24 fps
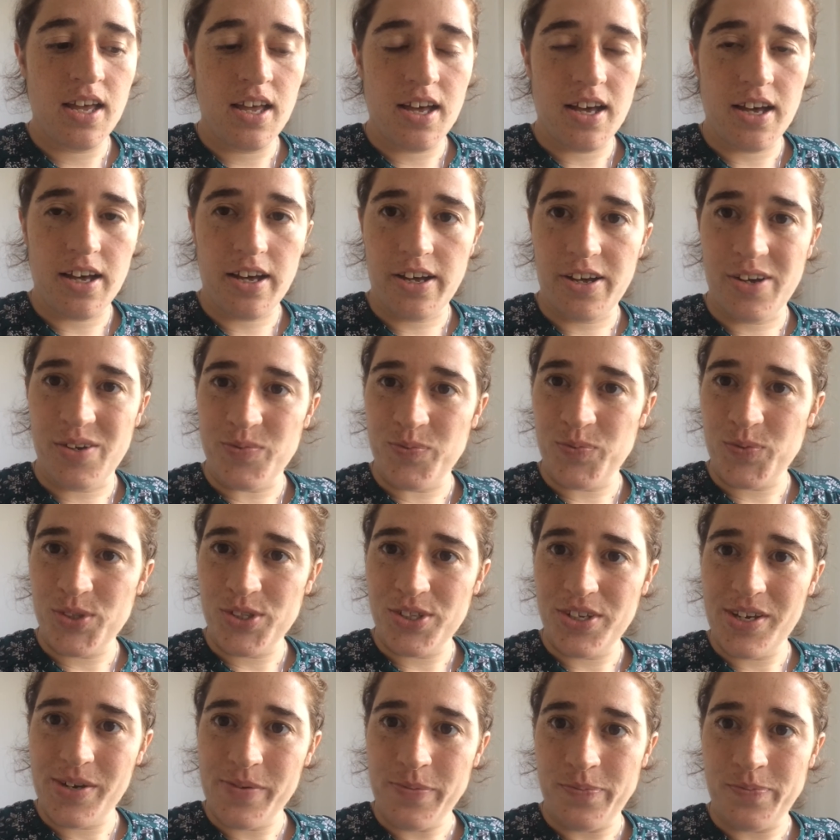So
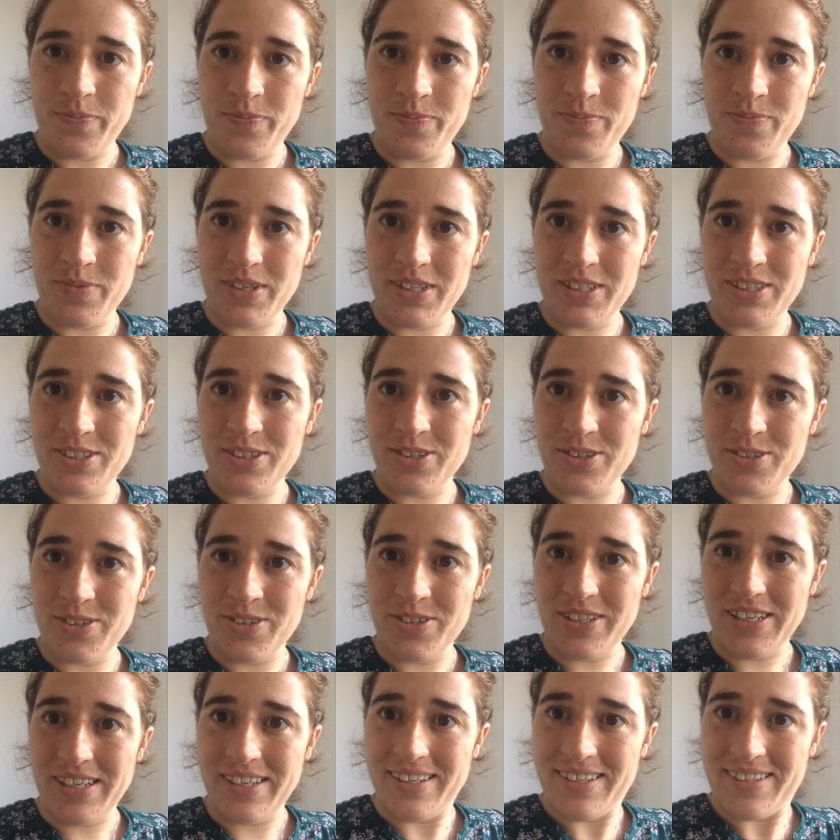yeah, I'll talk to
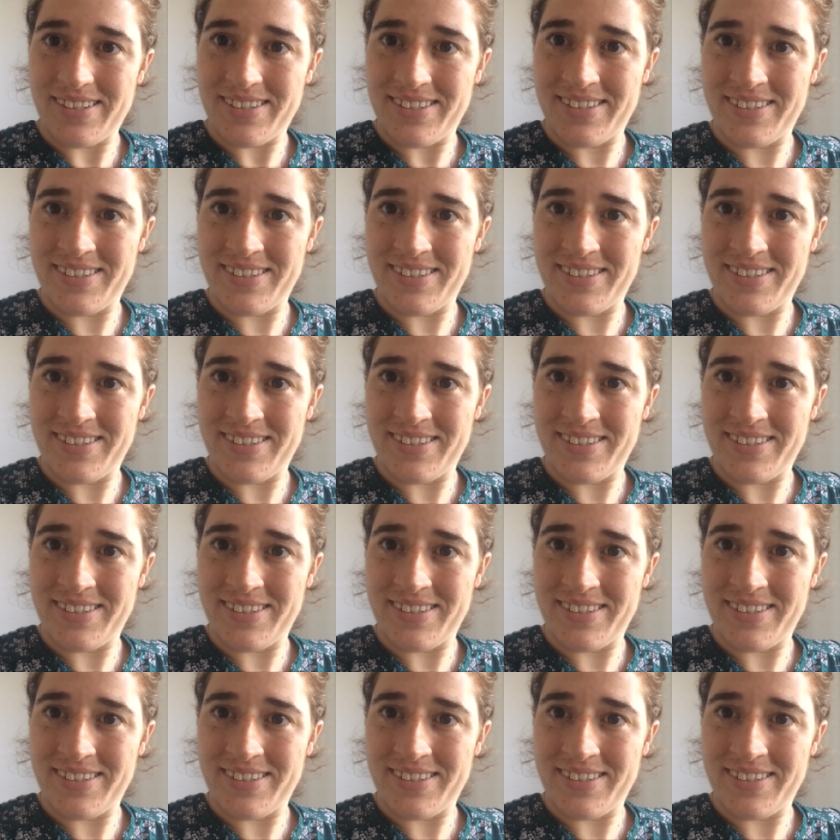you later.